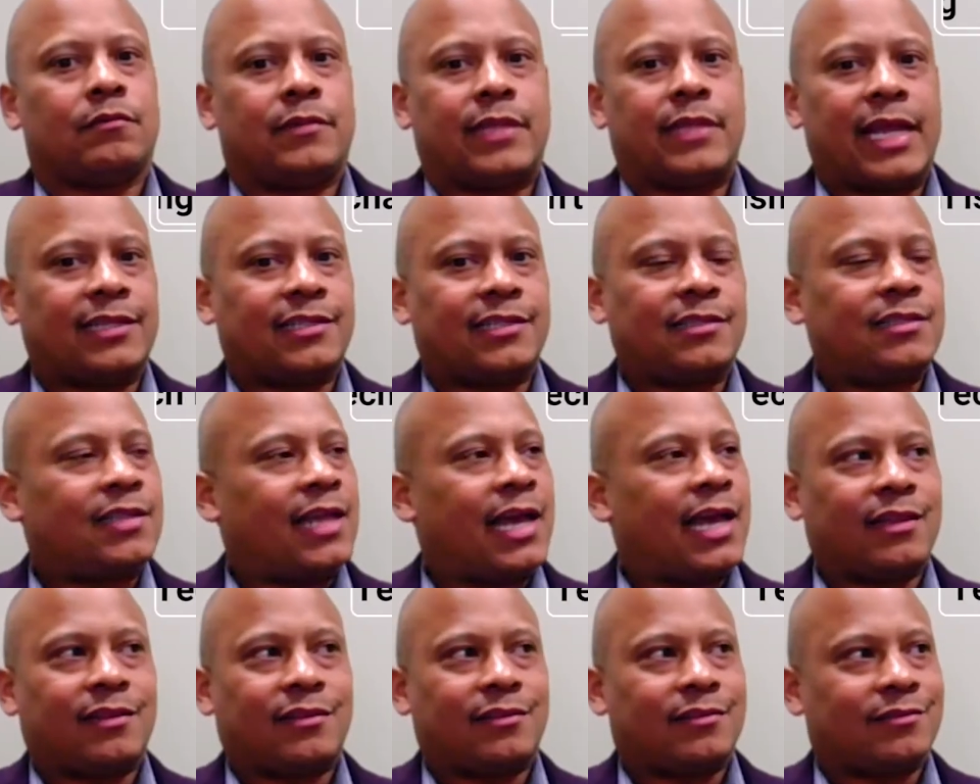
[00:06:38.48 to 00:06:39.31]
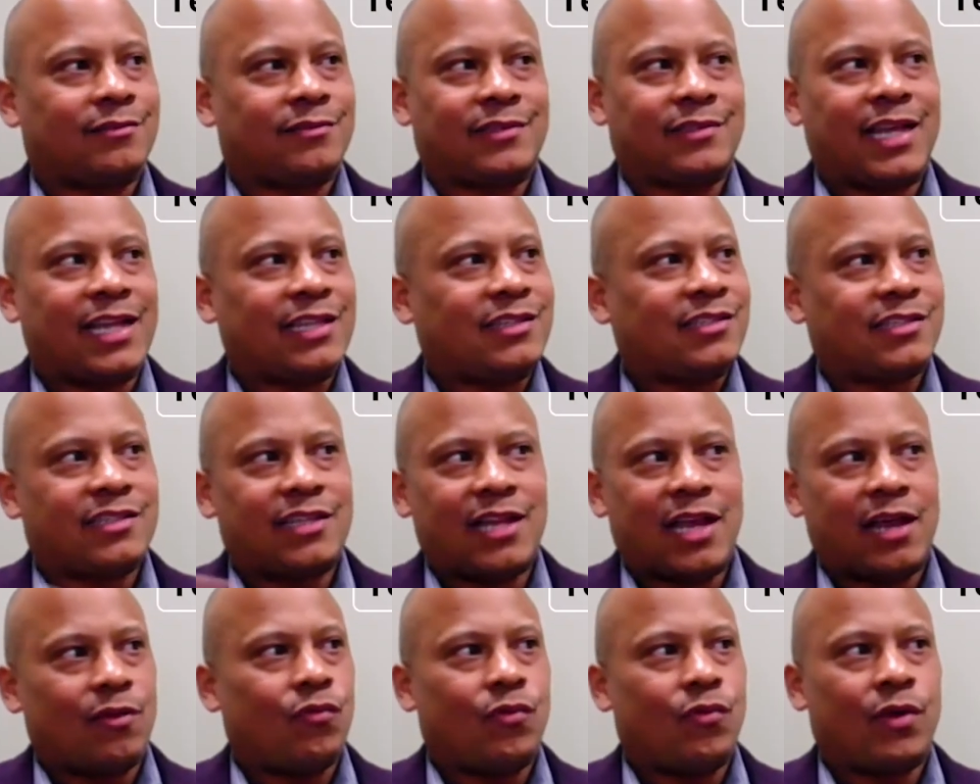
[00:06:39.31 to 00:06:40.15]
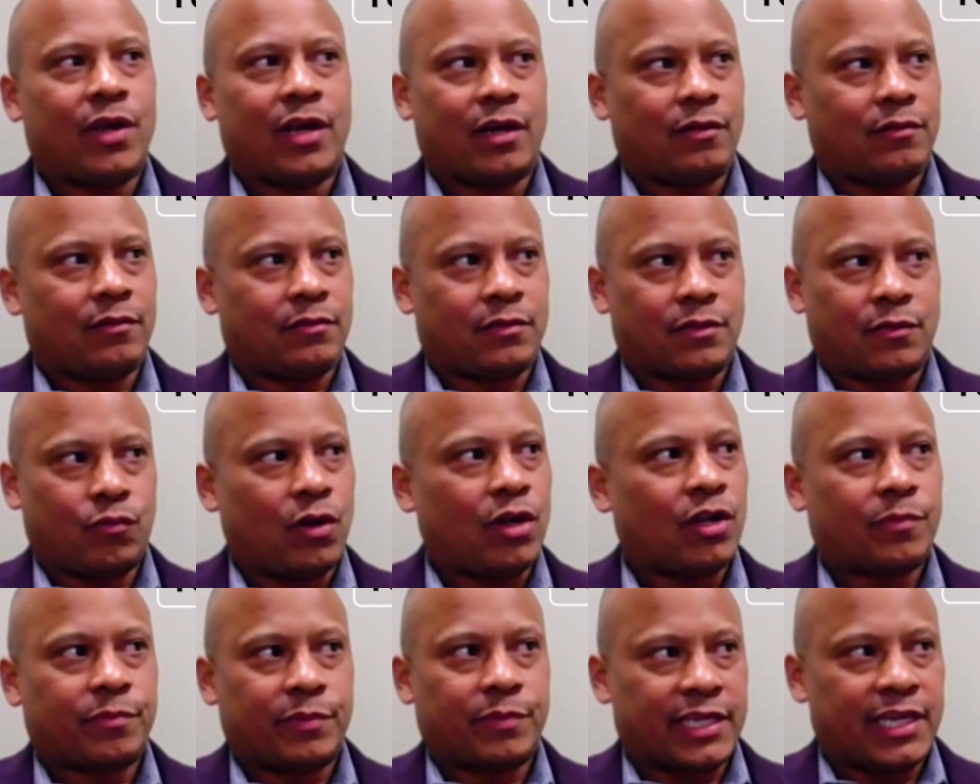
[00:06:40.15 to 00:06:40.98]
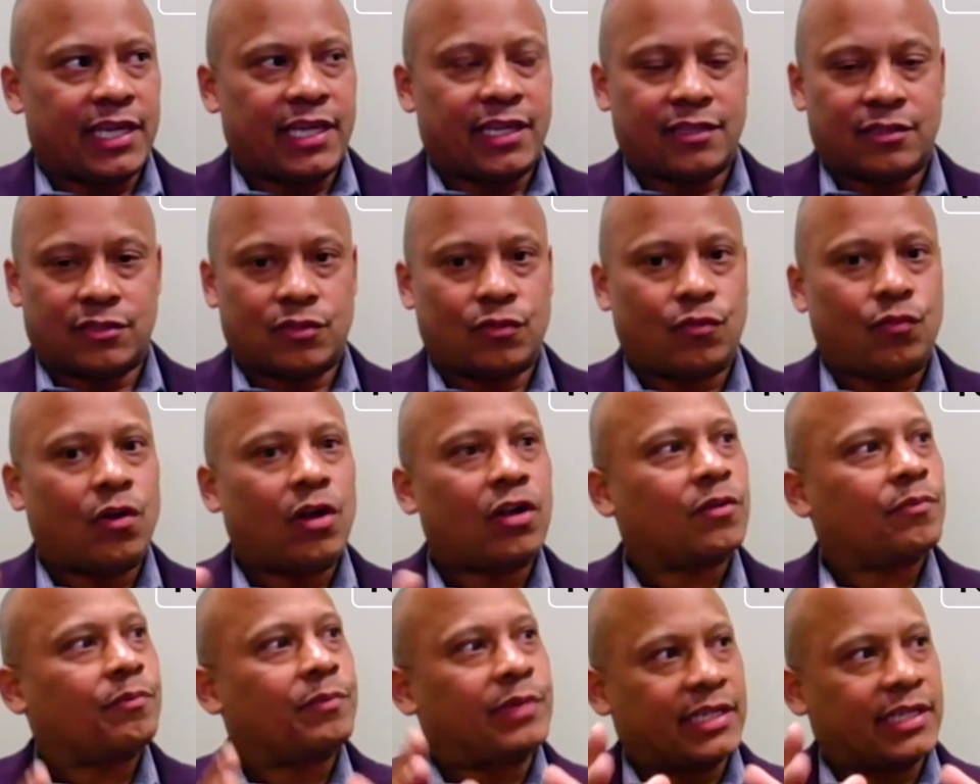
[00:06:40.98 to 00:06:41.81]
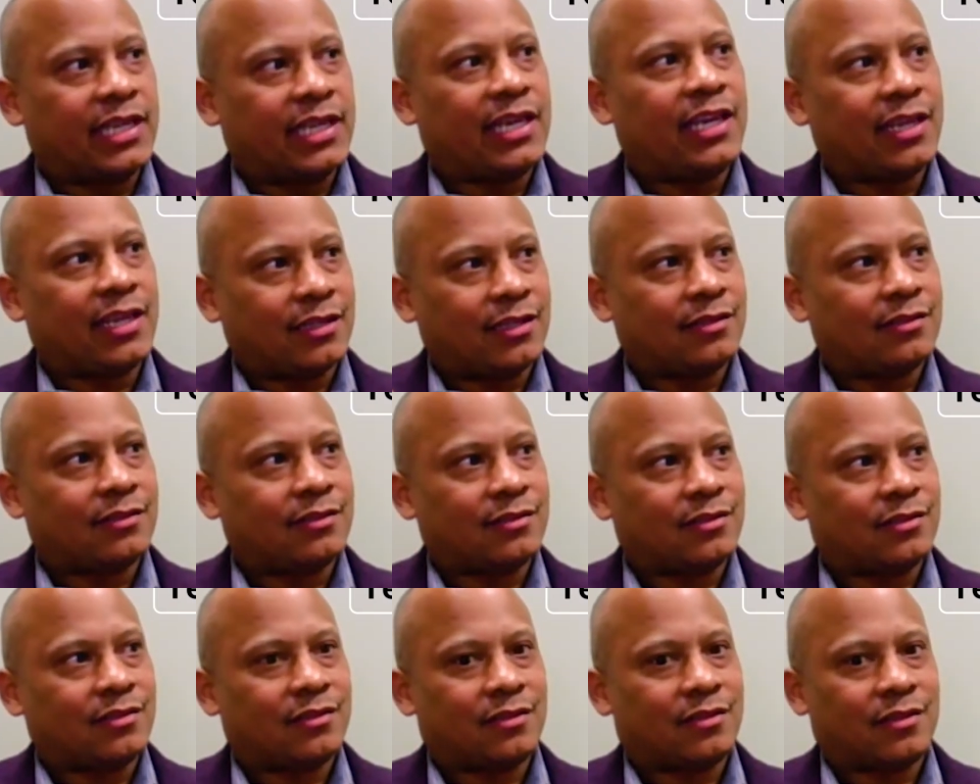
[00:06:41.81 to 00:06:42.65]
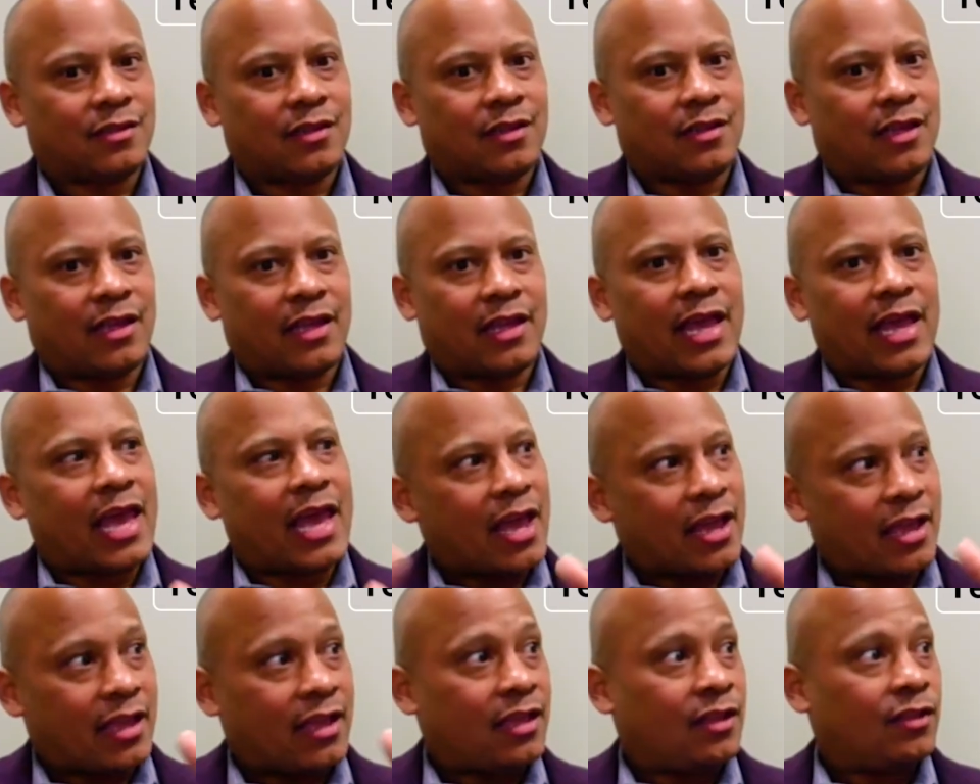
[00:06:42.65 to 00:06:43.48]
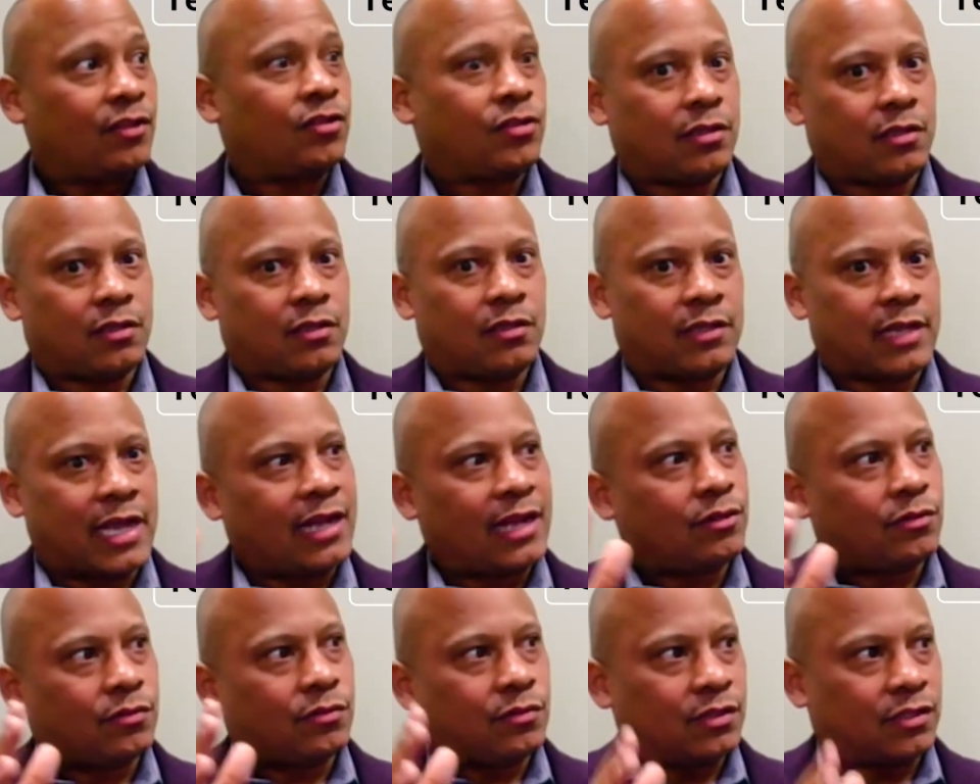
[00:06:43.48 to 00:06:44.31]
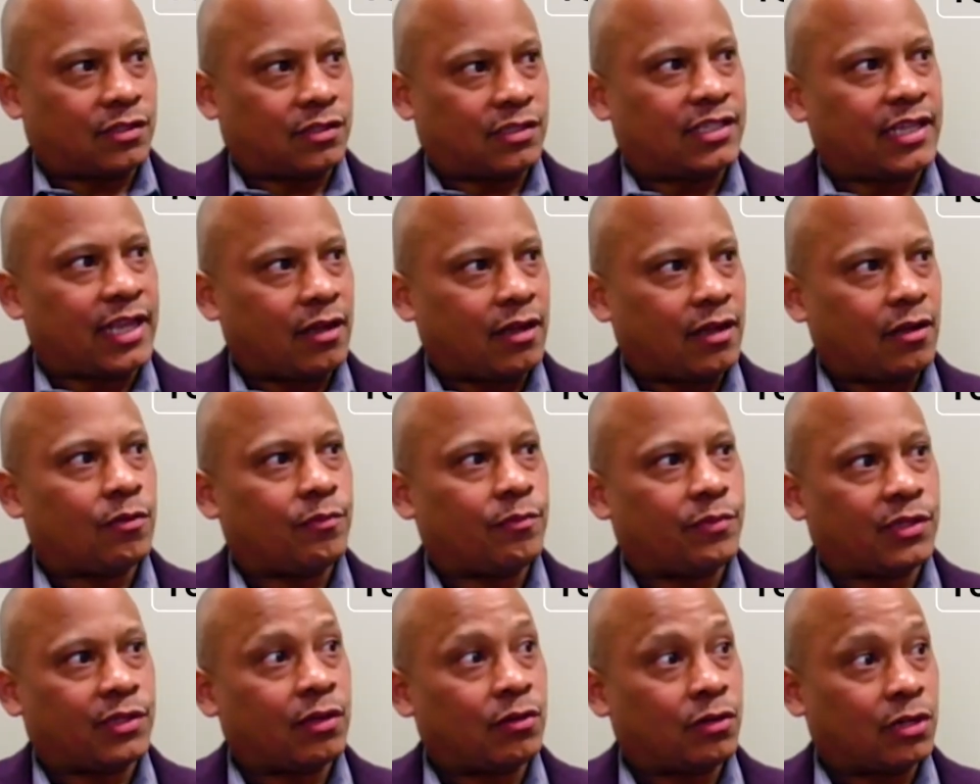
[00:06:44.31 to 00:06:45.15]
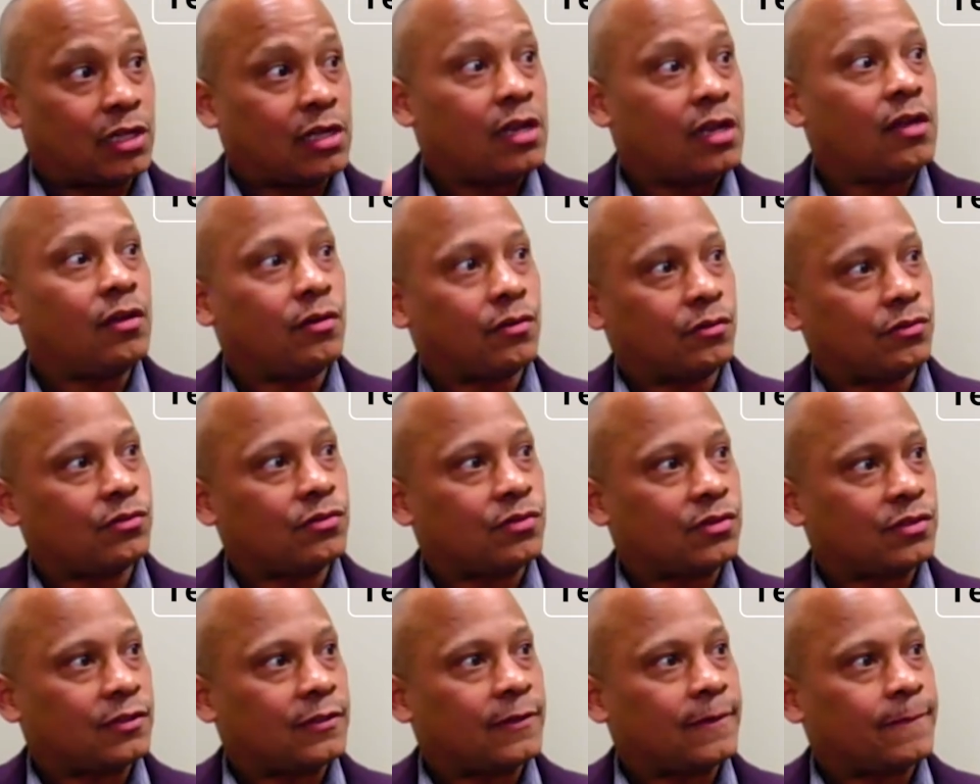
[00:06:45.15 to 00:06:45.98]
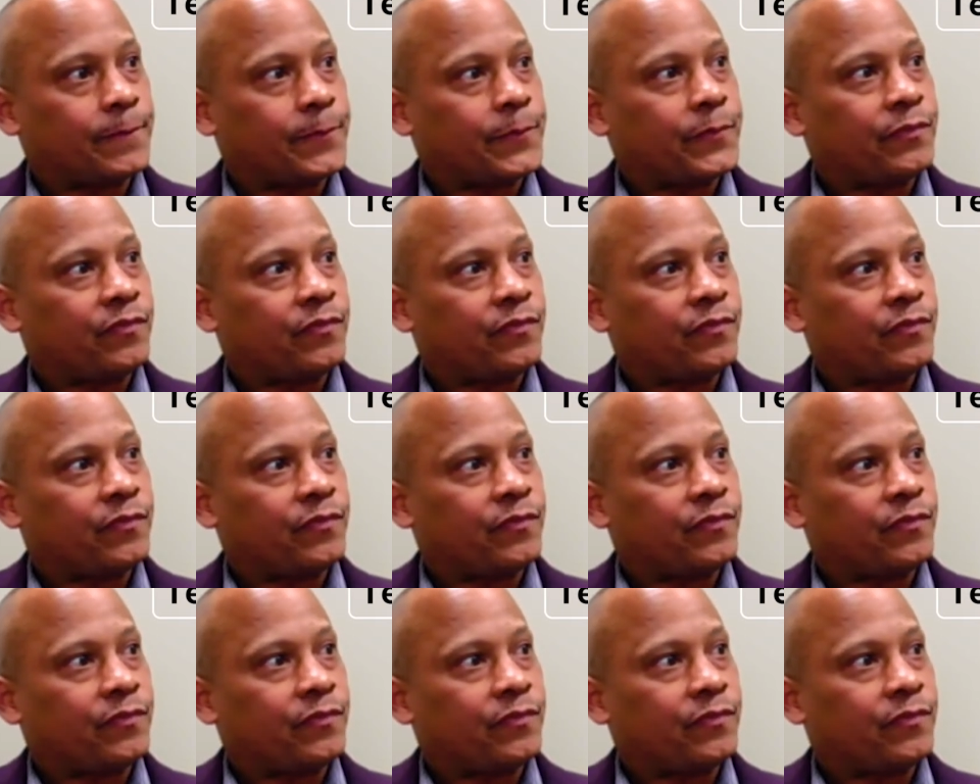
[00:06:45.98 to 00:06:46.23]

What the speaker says: That's not where the work begins. The work begins not doing the sale, but on the close.